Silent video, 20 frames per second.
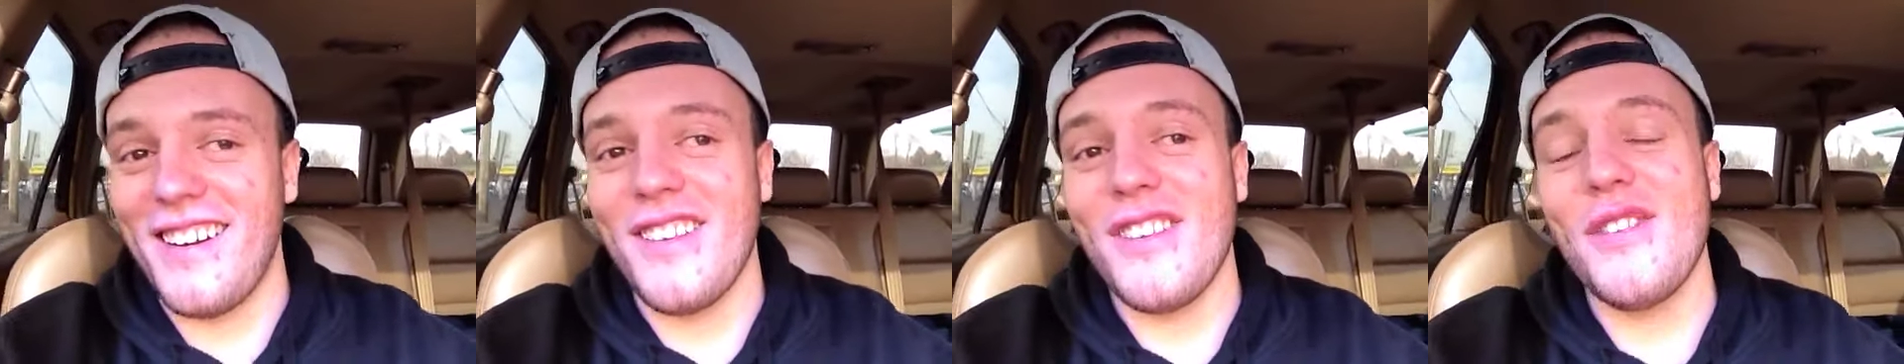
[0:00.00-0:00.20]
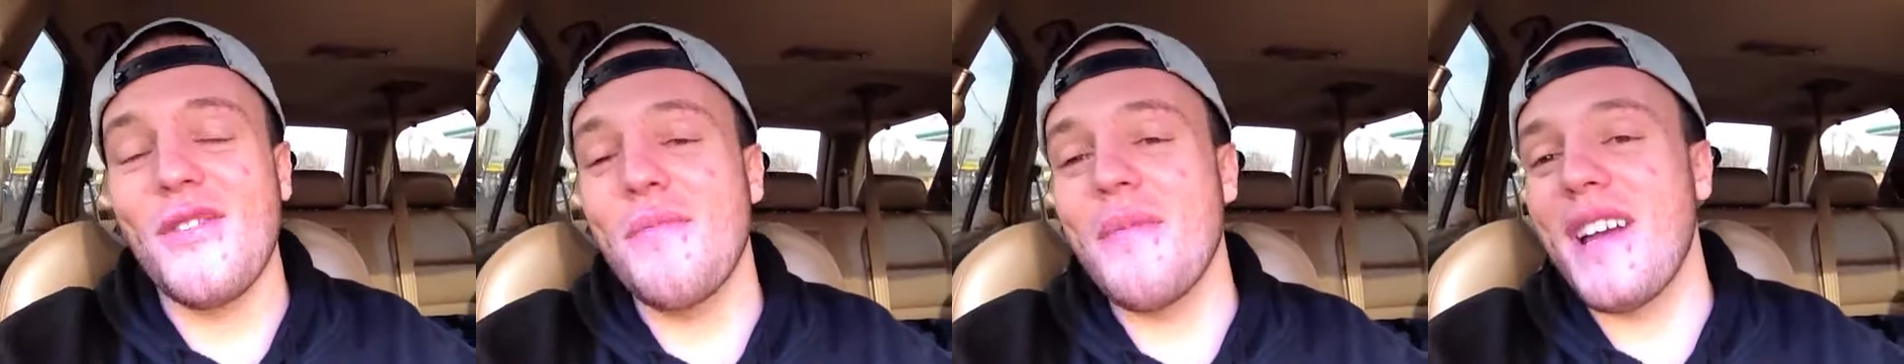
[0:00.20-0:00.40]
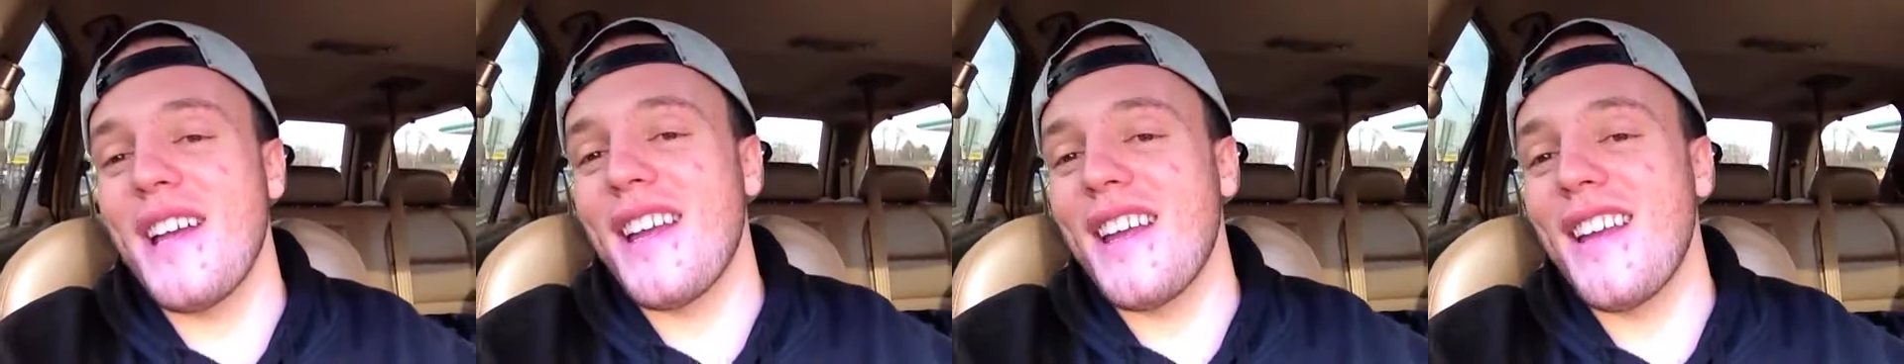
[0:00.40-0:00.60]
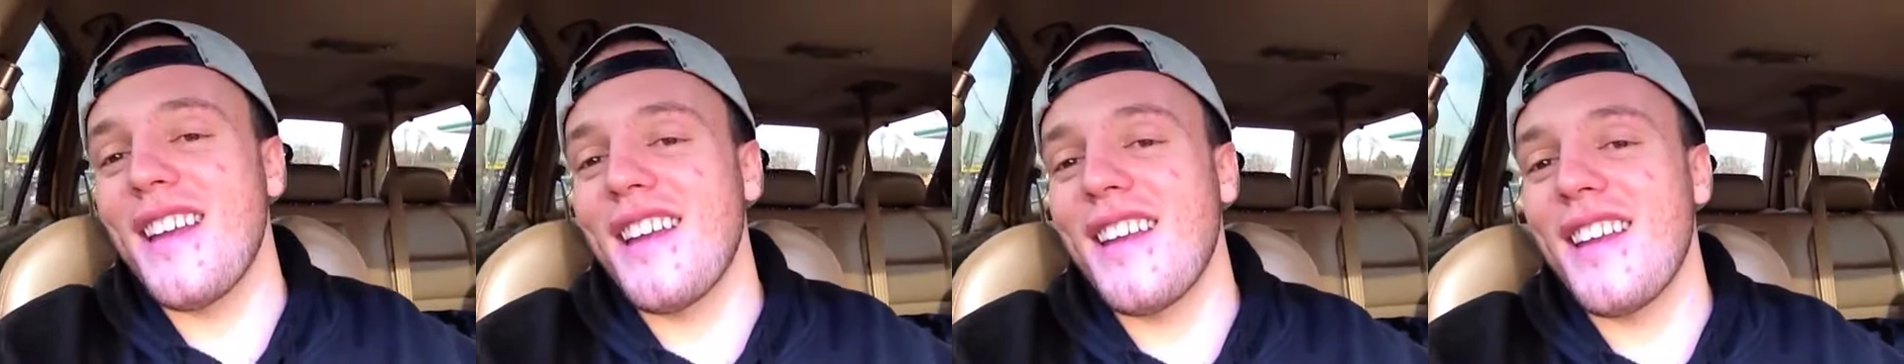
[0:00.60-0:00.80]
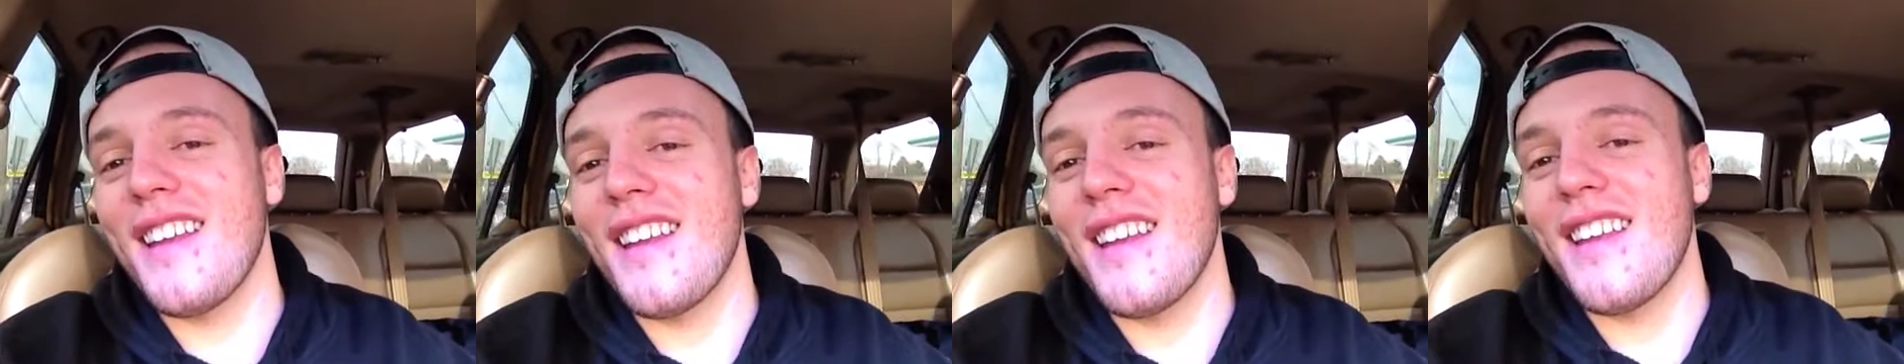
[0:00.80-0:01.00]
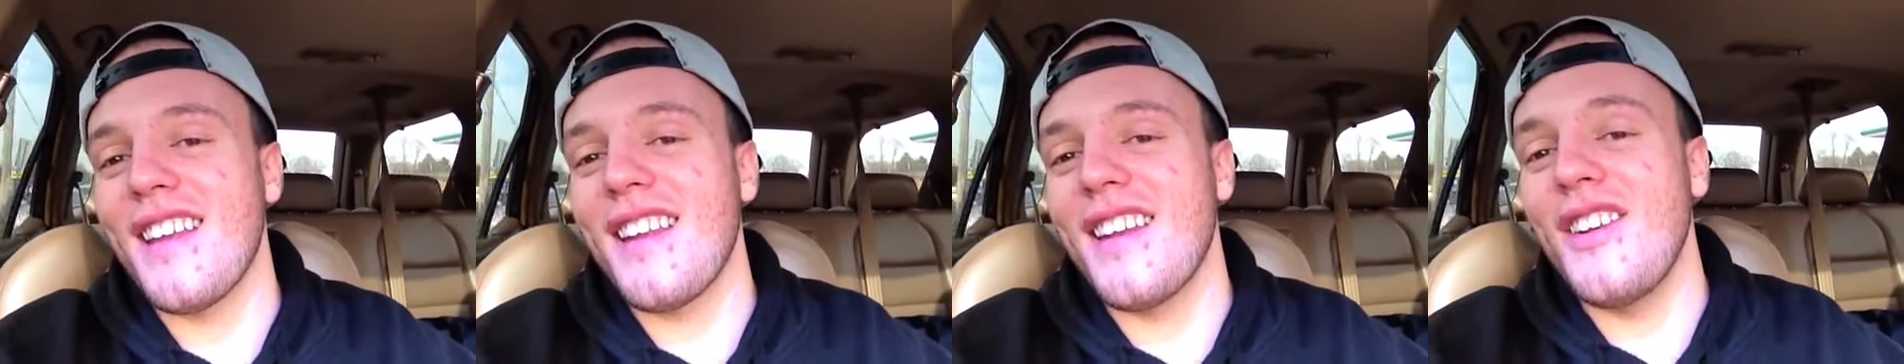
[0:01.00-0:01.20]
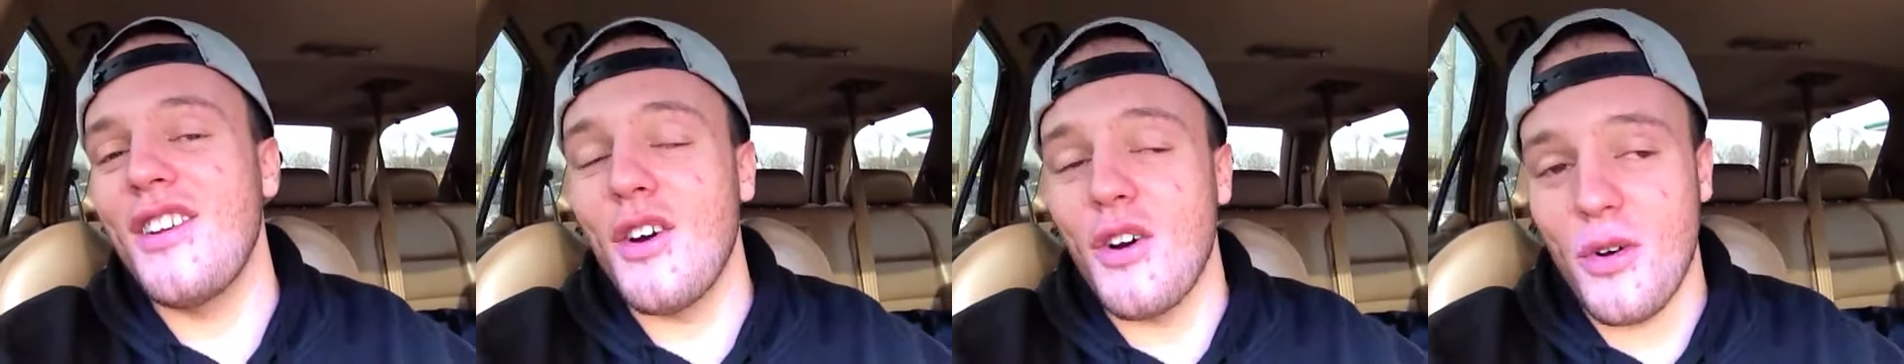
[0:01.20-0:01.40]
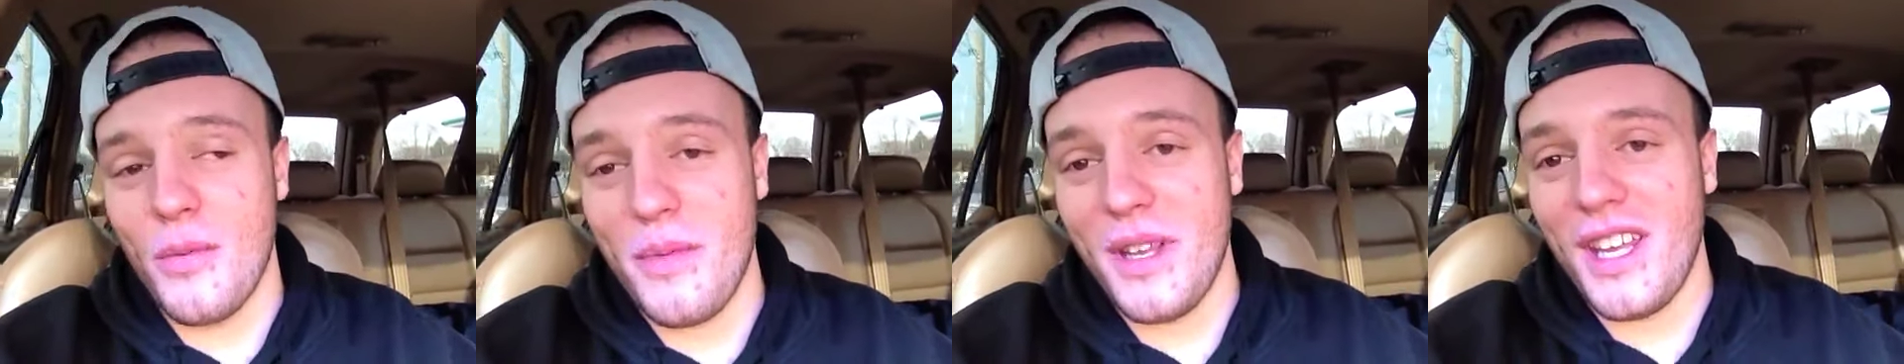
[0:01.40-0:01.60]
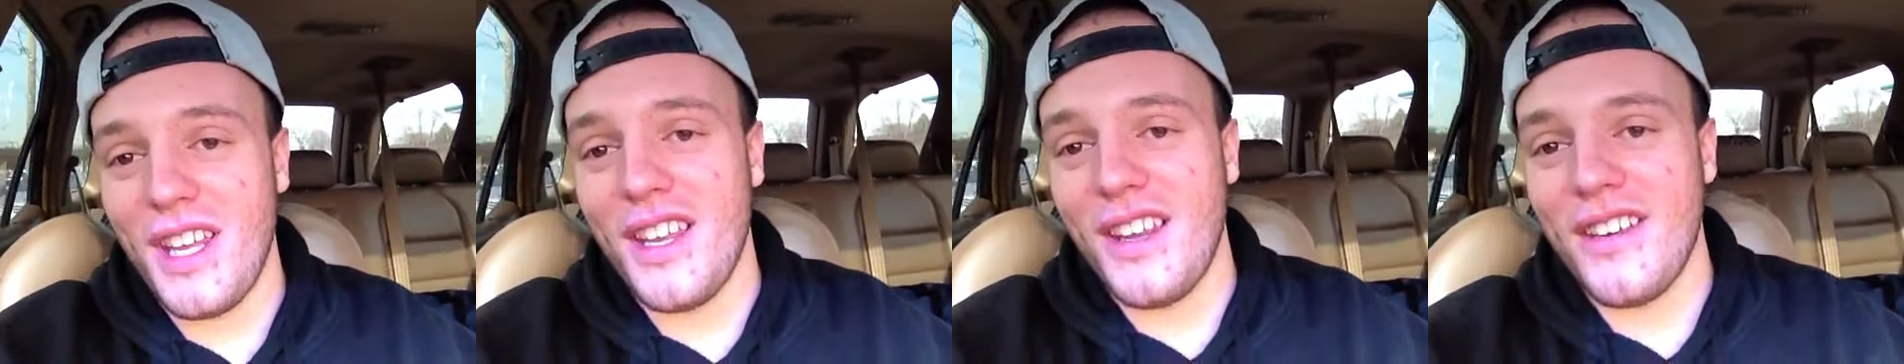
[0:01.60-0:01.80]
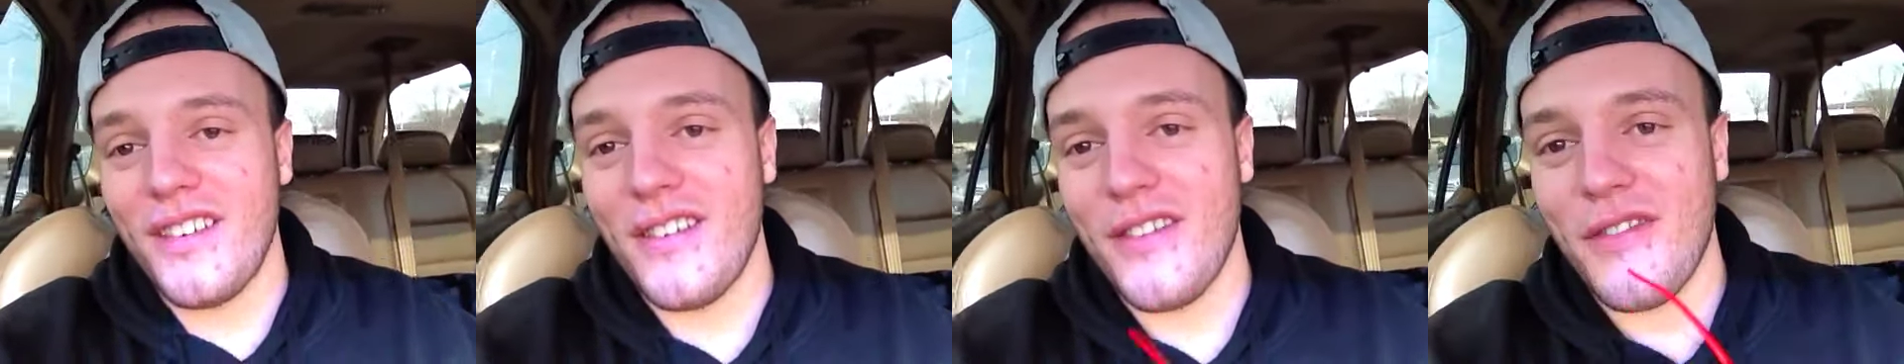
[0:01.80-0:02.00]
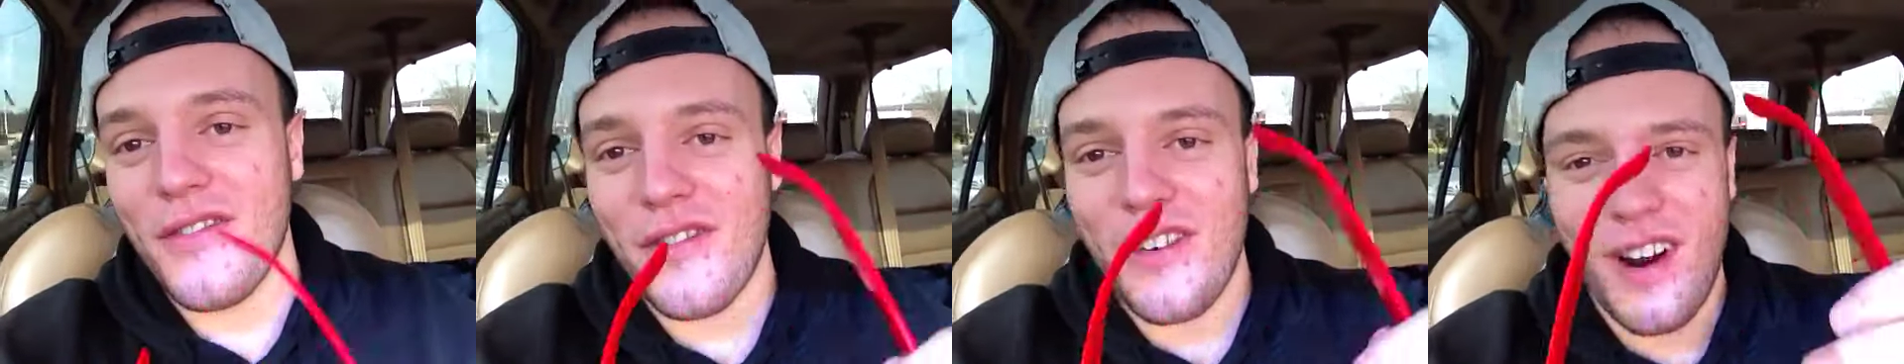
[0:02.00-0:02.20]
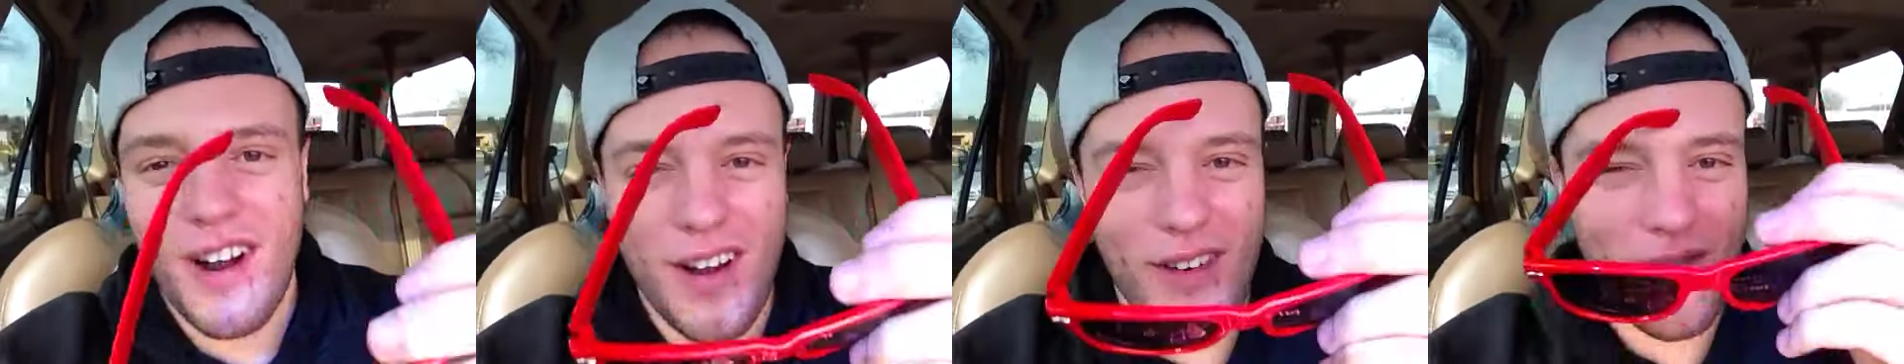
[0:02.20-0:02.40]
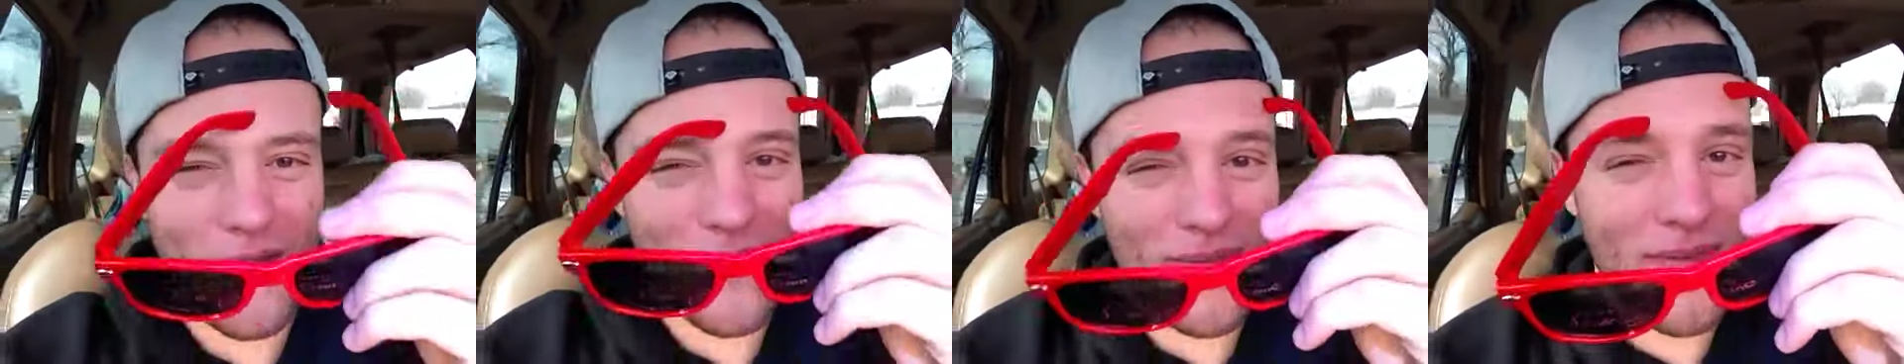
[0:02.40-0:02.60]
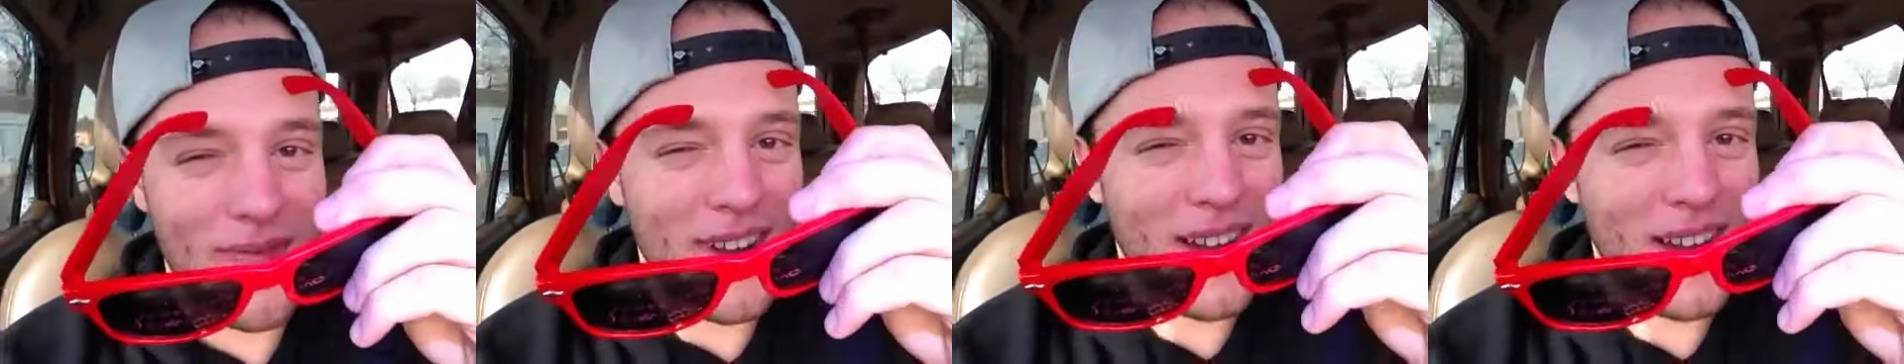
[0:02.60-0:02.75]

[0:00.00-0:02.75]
You may know me from...